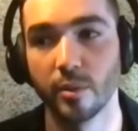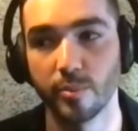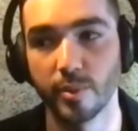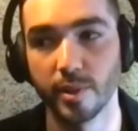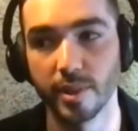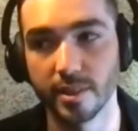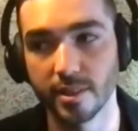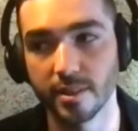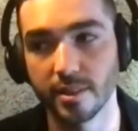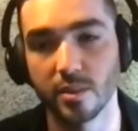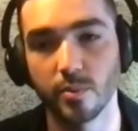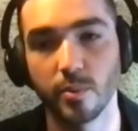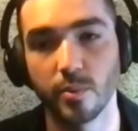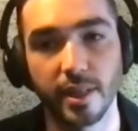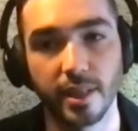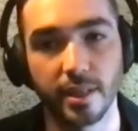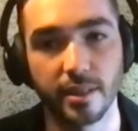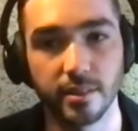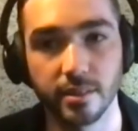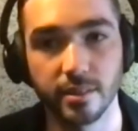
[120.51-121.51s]
but it sits
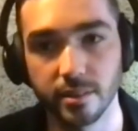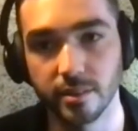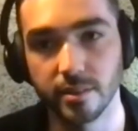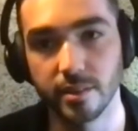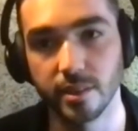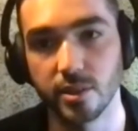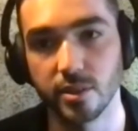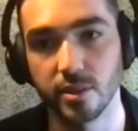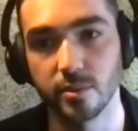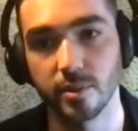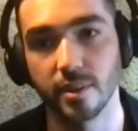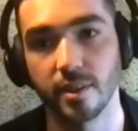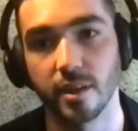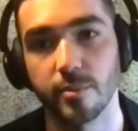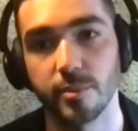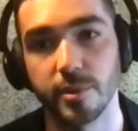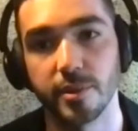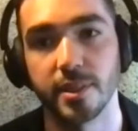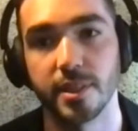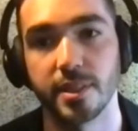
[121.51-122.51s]
within digital
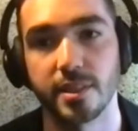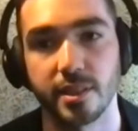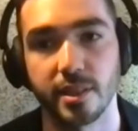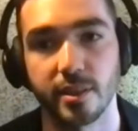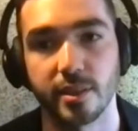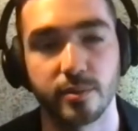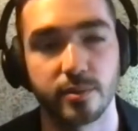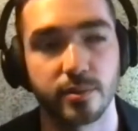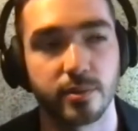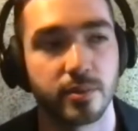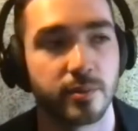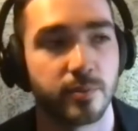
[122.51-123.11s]
carbon itself.